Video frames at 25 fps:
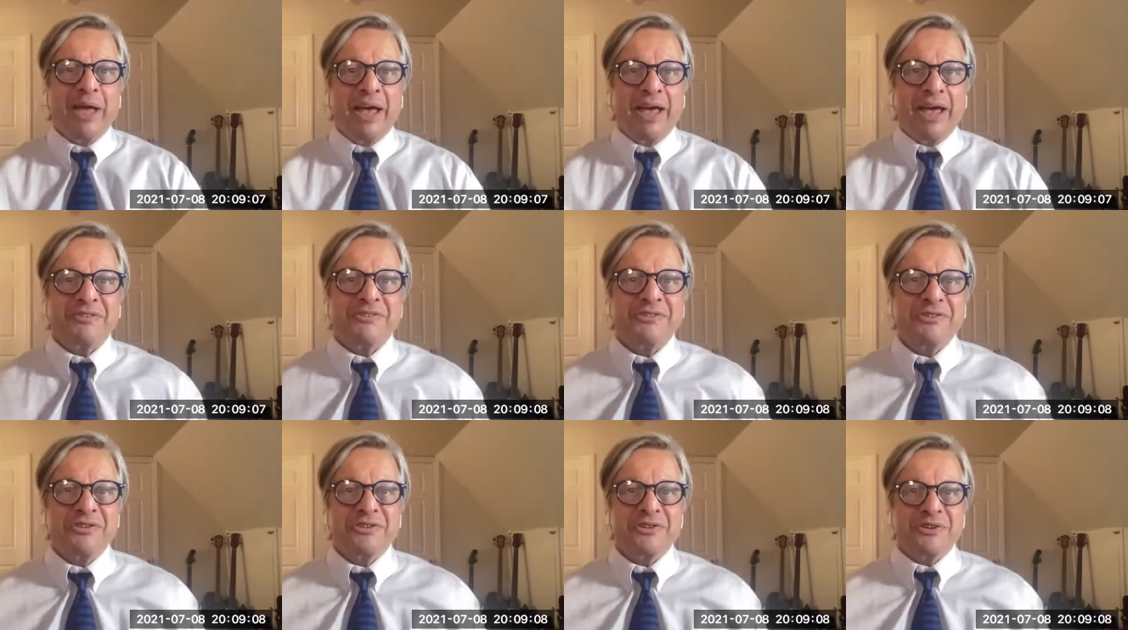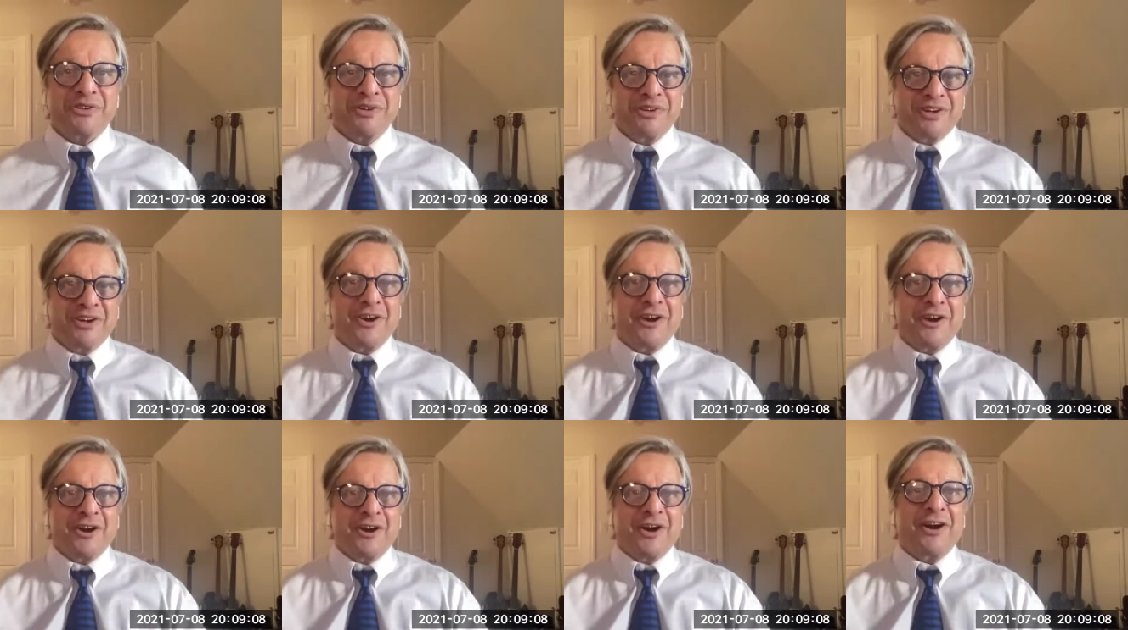passenger
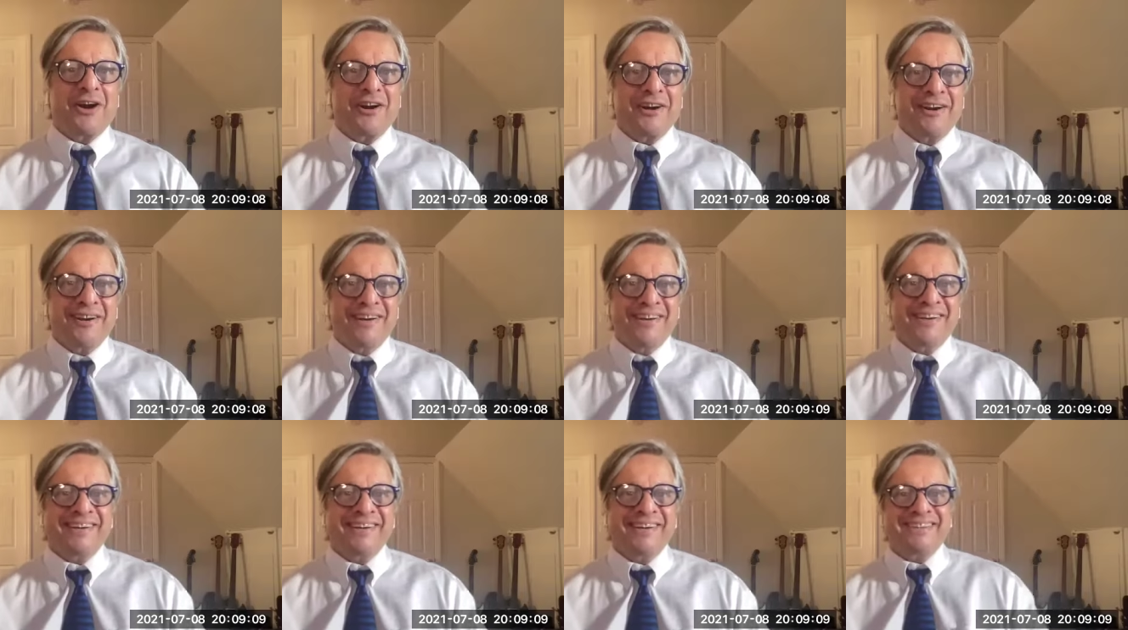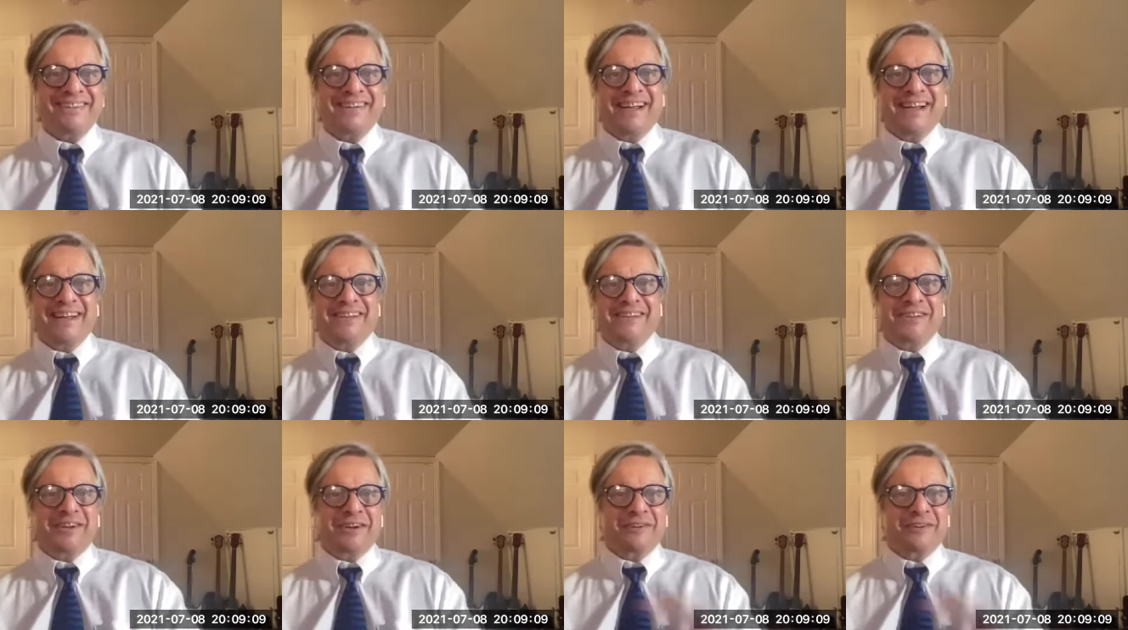in the car
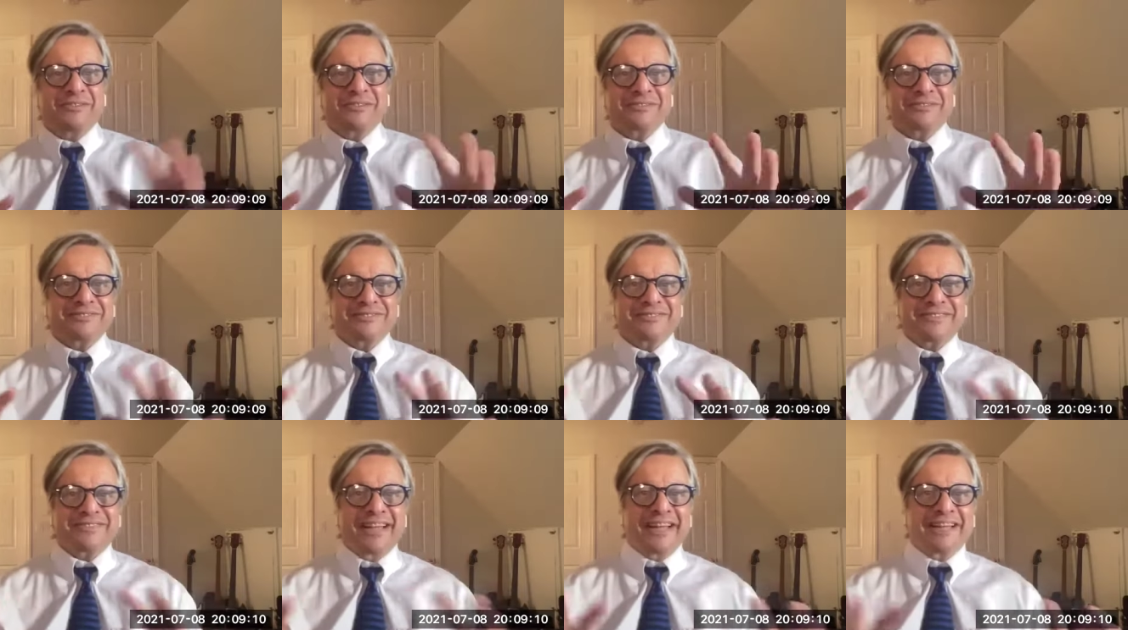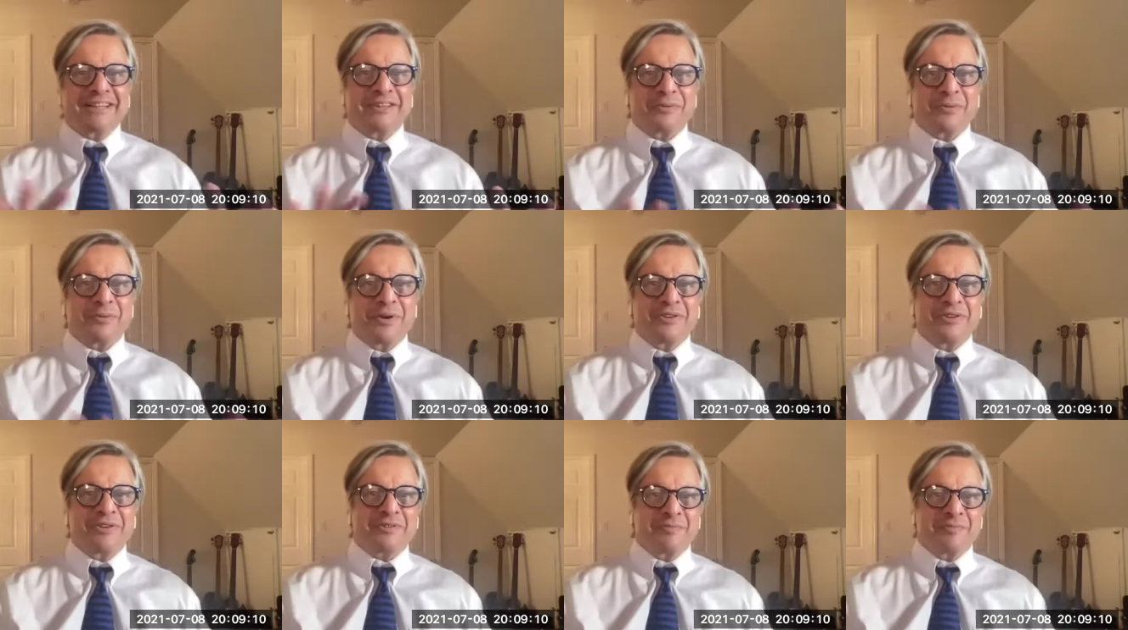and you don't like
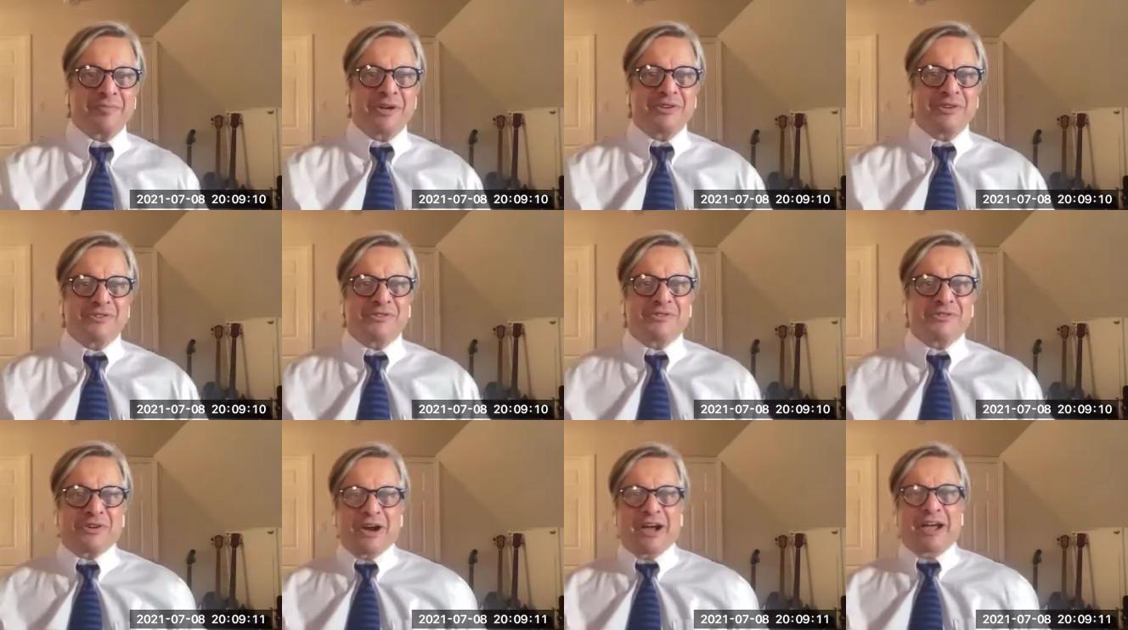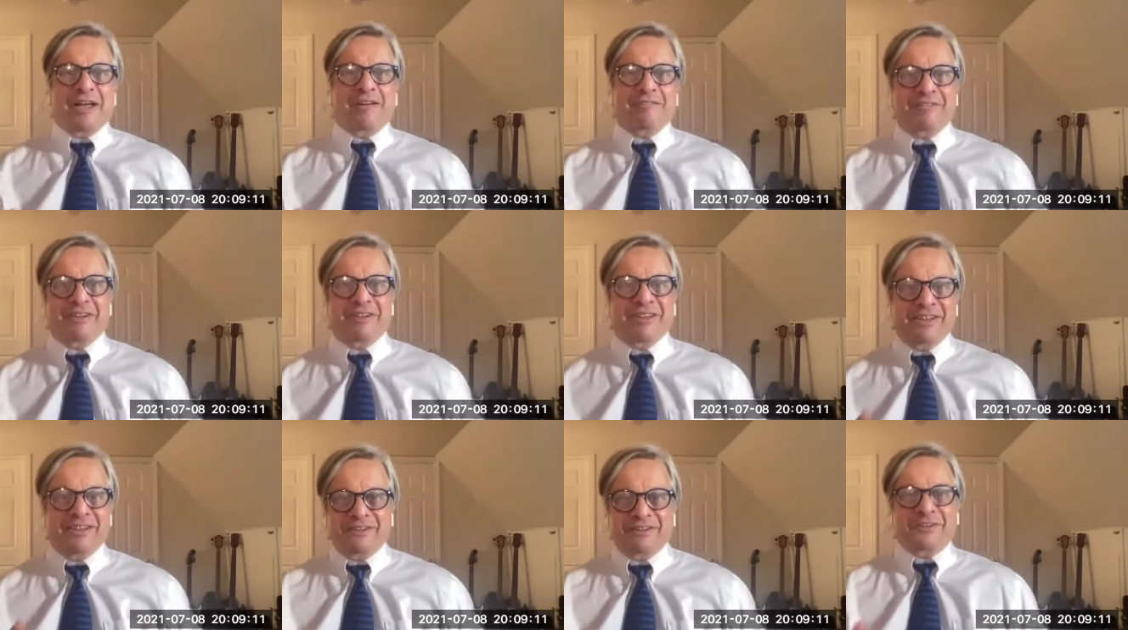the way somebody's
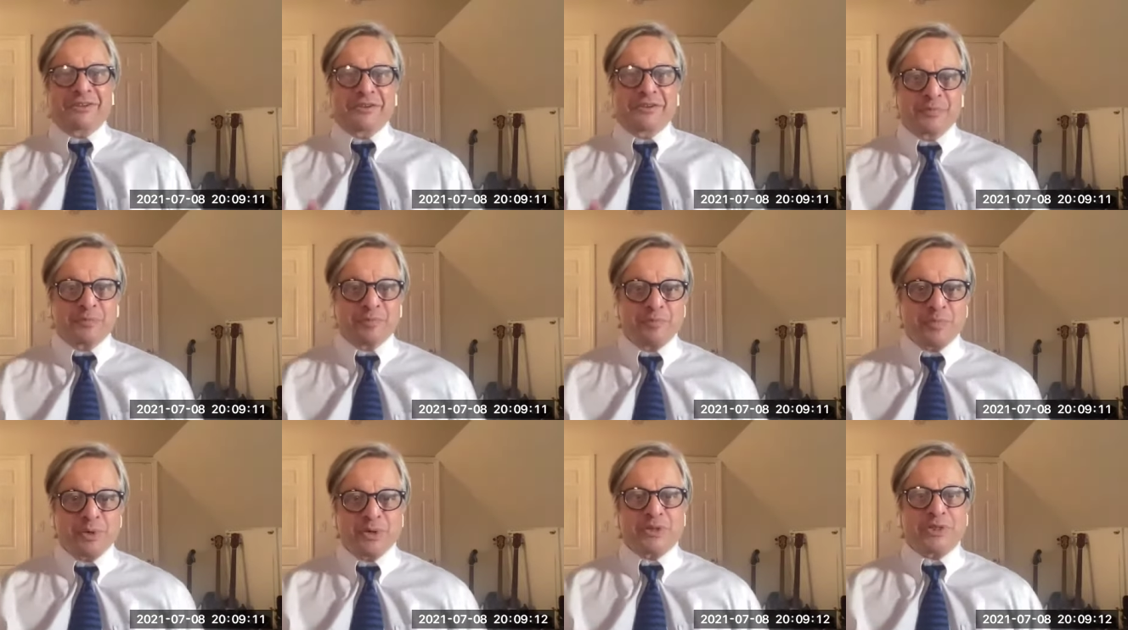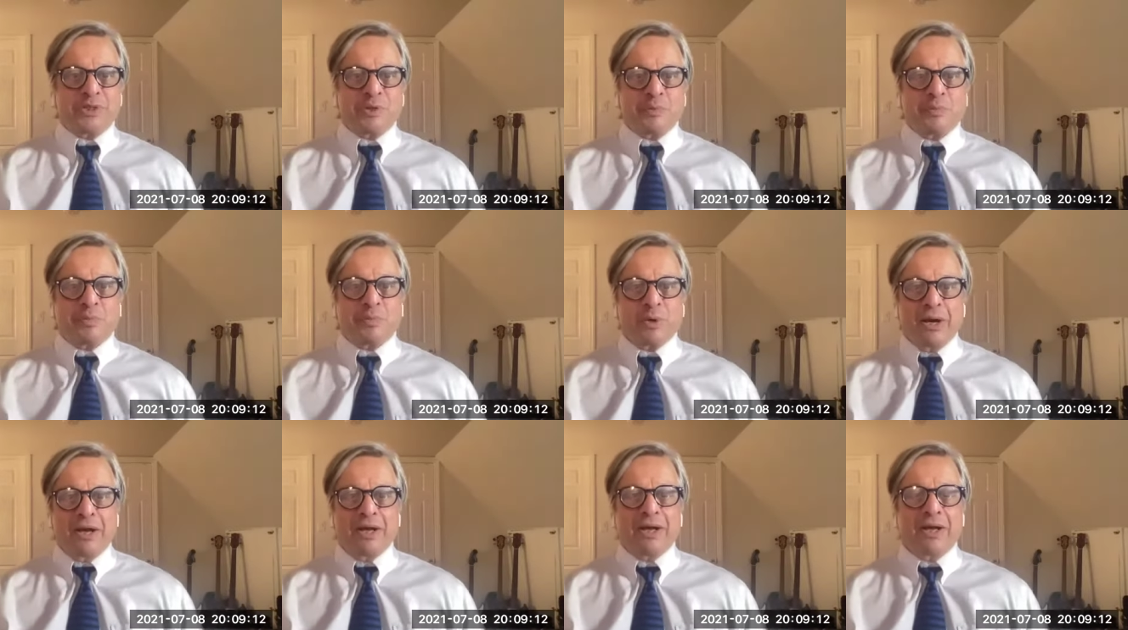driving and you'll put
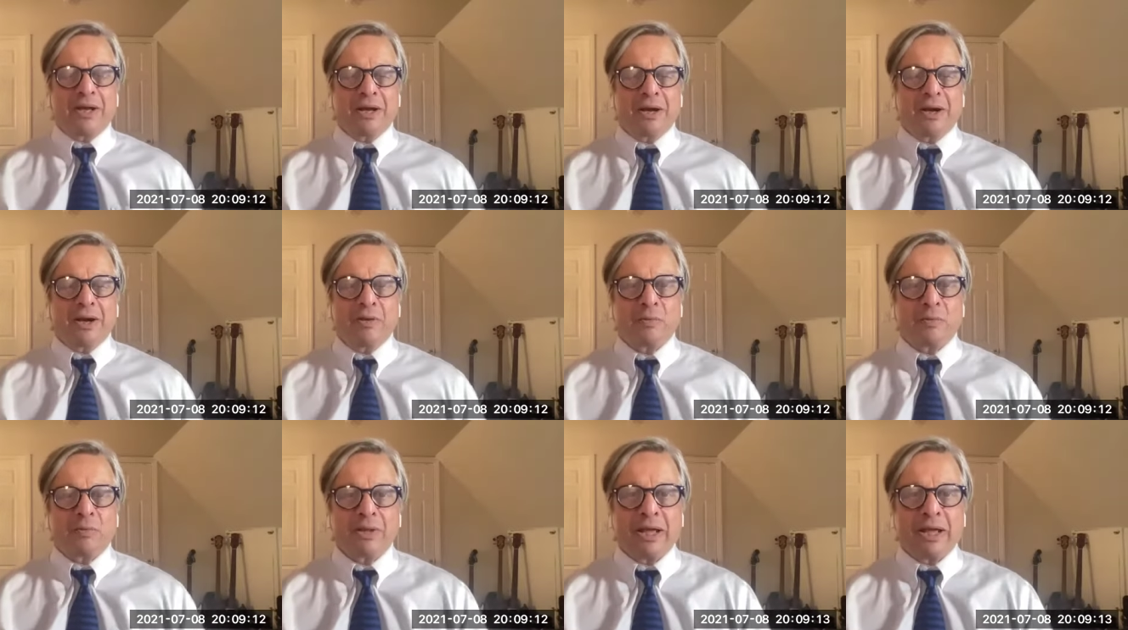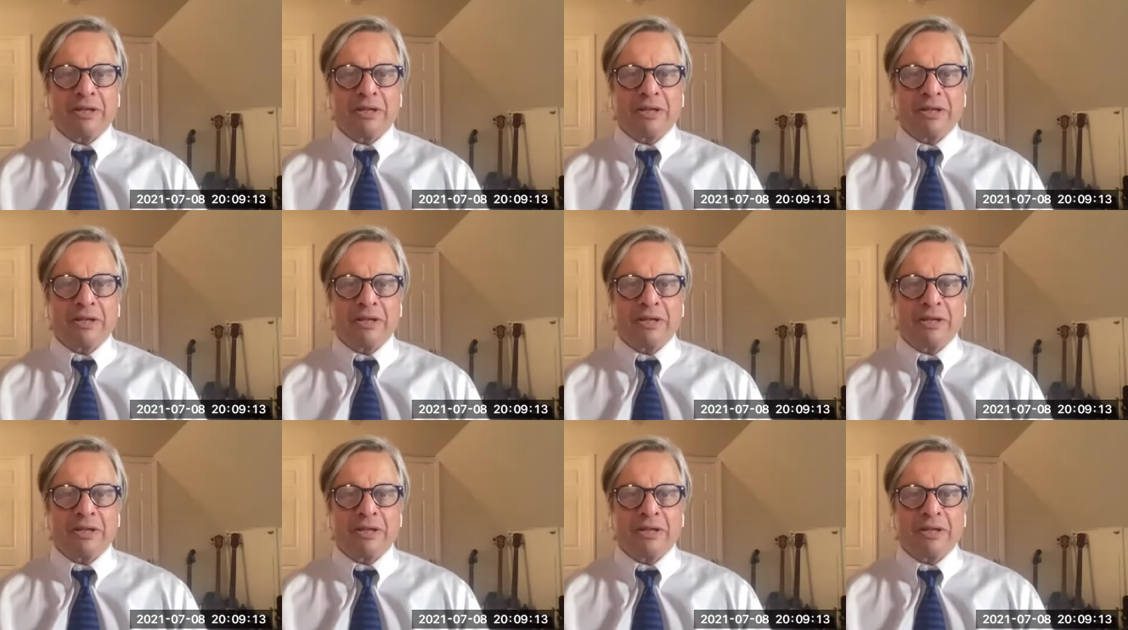the brake on.